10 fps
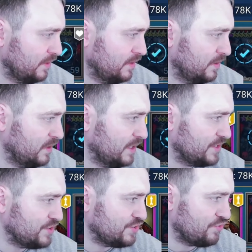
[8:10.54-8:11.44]
Let's
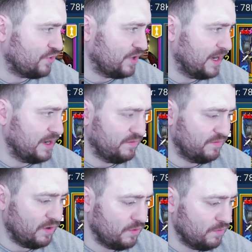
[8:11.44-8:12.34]
just try the
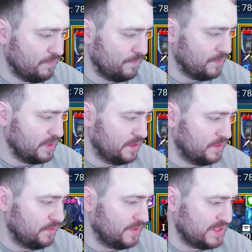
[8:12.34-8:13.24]
vault.
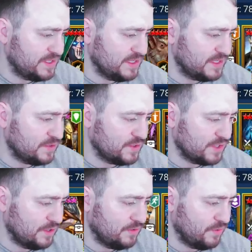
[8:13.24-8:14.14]
This is also
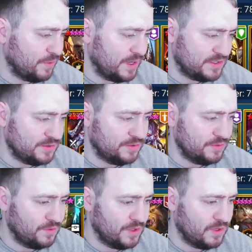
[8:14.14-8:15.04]
another way
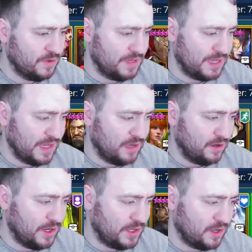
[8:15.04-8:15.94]
to get
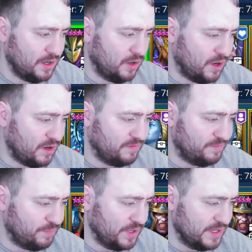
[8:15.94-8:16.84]
like a lot of
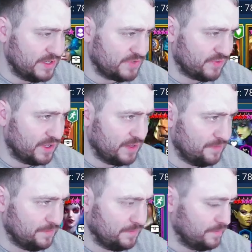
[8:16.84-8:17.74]
points, right?
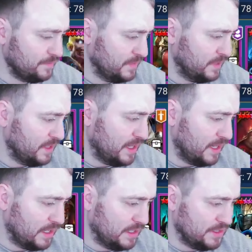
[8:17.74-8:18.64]

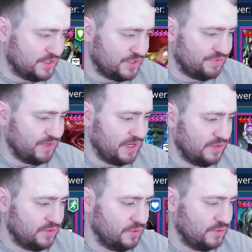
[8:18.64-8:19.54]
And generally can
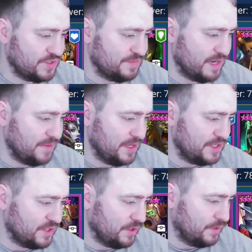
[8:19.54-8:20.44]
do some damage.
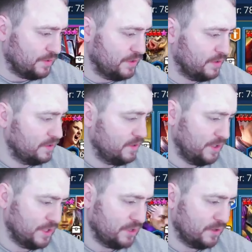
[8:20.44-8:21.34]
So, you
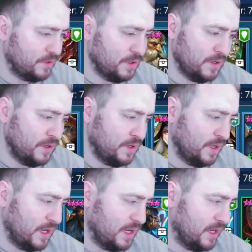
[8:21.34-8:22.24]
know,
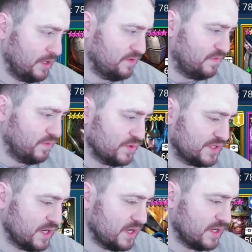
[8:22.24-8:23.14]
your 4
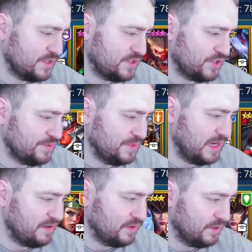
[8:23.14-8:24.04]
stars, you should be
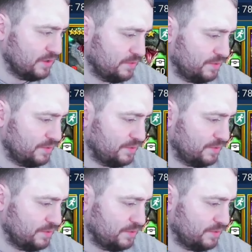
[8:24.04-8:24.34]
leveling up.